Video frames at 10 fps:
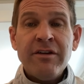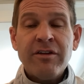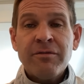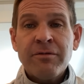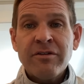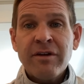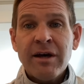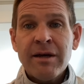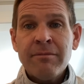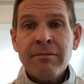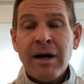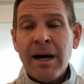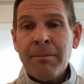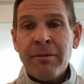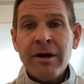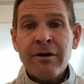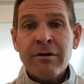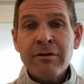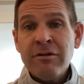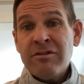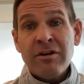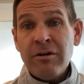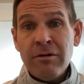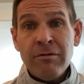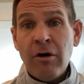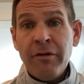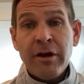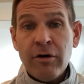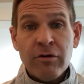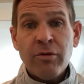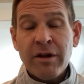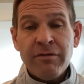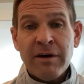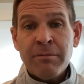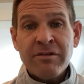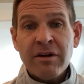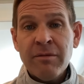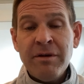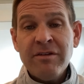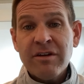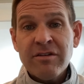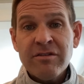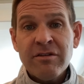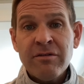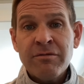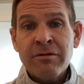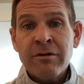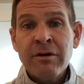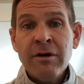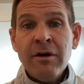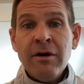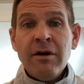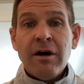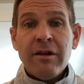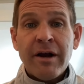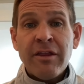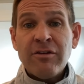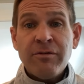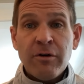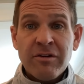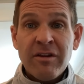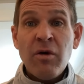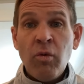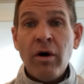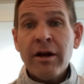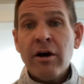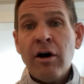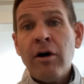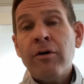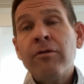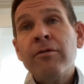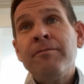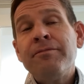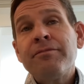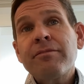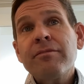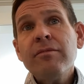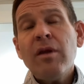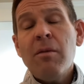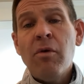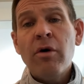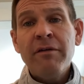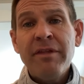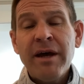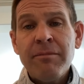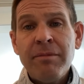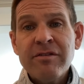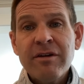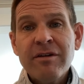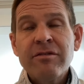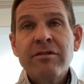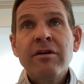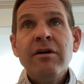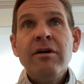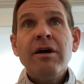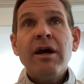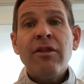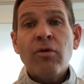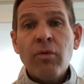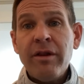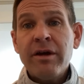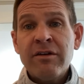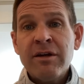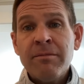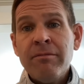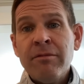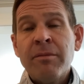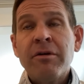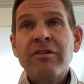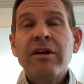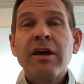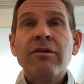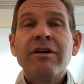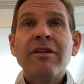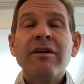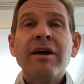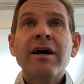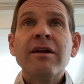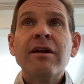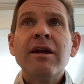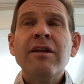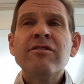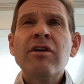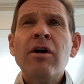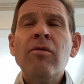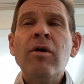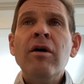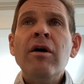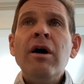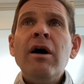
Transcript: as the first time operator, you still only own 25% of the business. And for a lot of these folks, they want to own more of that business and they're willing to personally guarantee the debt. And so